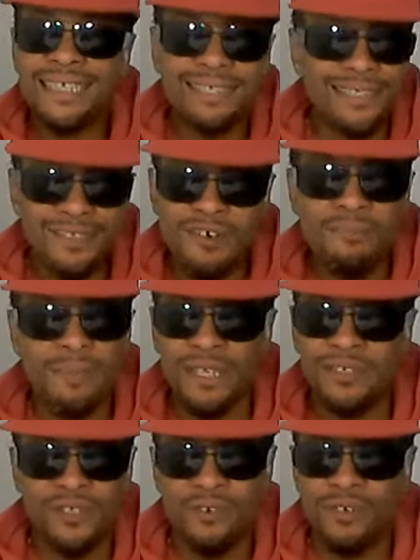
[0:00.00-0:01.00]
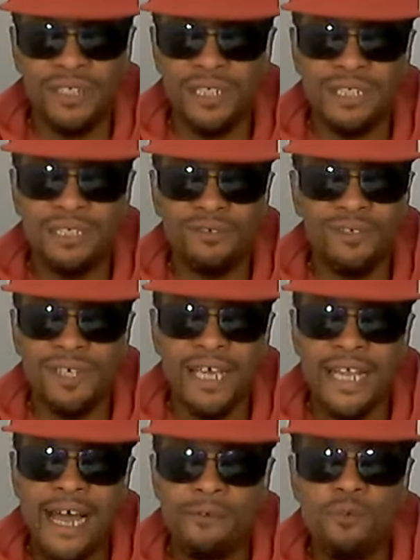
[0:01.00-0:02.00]
So many sources that you can get
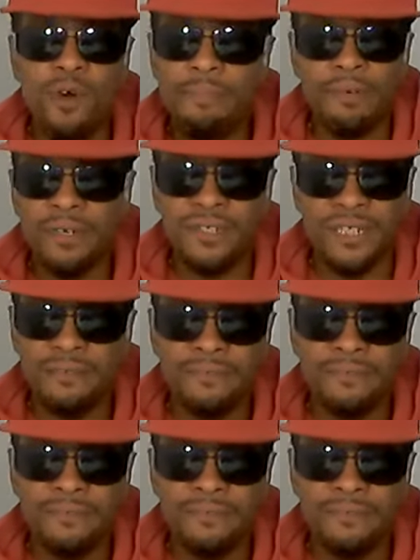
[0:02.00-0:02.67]
out. One person